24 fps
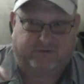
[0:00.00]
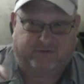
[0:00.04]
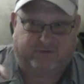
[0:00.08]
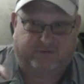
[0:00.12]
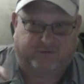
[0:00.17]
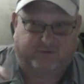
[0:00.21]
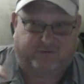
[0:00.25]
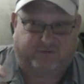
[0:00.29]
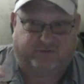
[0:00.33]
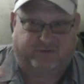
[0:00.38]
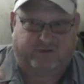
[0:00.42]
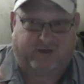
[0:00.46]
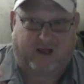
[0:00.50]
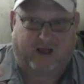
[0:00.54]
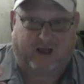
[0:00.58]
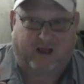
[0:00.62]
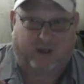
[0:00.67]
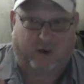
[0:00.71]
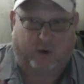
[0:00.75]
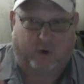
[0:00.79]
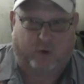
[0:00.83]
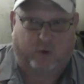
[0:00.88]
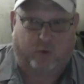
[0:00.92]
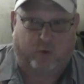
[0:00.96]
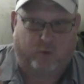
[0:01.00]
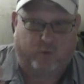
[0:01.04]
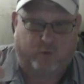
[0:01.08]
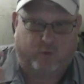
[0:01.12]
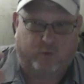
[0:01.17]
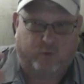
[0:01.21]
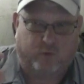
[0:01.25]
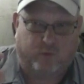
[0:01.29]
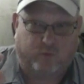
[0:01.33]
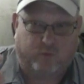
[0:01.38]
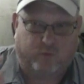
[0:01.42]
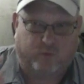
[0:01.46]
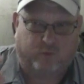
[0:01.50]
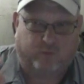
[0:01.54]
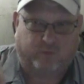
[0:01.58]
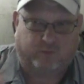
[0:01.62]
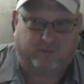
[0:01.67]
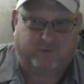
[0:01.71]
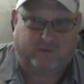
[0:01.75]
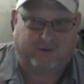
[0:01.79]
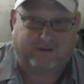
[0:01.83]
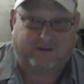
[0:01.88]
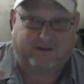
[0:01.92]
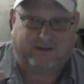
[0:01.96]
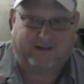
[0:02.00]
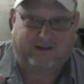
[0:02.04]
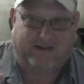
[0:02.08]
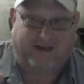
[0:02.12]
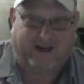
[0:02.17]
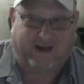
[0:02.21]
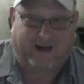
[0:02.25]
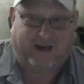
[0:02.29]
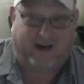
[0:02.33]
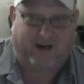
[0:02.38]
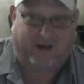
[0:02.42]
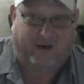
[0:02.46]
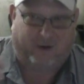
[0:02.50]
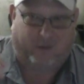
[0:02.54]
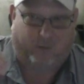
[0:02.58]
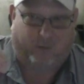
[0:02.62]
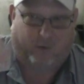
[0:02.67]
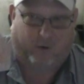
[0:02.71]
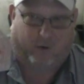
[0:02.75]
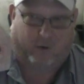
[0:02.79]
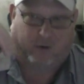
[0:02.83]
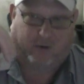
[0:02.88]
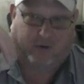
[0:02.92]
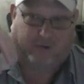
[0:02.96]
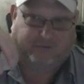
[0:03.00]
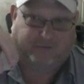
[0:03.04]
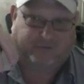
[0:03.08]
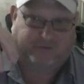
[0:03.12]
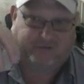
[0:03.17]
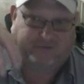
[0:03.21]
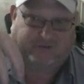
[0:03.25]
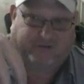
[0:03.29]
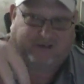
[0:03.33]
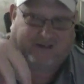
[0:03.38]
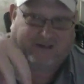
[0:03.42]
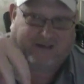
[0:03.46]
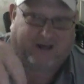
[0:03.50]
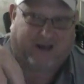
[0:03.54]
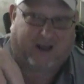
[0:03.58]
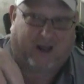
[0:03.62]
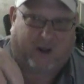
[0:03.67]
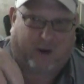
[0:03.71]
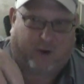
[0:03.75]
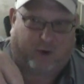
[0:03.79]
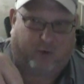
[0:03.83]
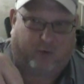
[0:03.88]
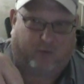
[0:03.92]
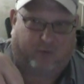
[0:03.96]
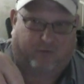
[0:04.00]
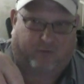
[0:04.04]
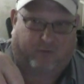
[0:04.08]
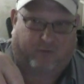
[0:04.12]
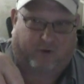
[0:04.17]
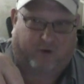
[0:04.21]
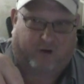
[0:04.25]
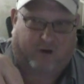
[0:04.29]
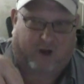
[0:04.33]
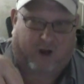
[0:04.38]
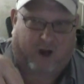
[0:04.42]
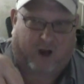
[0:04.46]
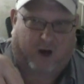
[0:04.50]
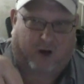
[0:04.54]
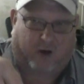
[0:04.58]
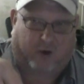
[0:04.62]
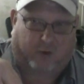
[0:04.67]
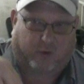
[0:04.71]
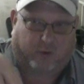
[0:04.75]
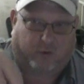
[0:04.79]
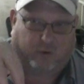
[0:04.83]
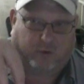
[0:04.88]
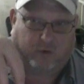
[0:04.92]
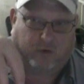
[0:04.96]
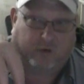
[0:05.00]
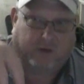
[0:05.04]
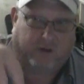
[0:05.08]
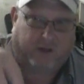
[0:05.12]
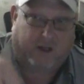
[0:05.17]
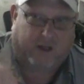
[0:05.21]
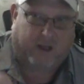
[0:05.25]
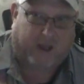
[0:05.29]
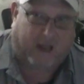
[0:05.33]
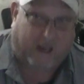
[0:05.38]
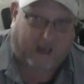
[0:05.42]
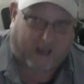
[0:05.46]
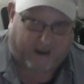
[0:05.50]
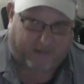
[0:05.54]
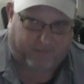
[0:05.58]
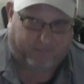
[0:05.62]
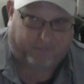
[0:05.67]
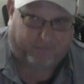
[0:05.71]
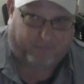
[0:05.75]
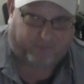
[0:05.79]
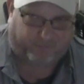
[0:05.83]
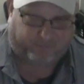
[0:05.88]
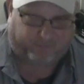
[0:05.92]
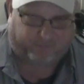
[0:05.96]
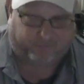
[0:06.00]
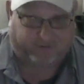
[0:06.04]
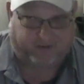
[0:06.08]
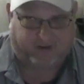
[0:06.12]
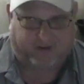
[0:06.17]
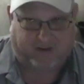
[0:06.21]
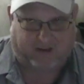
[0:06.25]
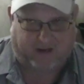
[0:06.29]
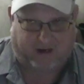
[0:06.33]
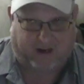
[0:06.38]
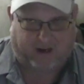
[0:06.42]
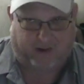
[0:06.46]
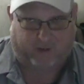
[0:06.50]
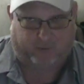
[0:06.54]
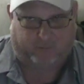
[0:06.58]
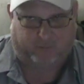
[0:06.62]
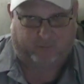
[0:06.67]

shallow in it where it could seat down over a conical and push it down.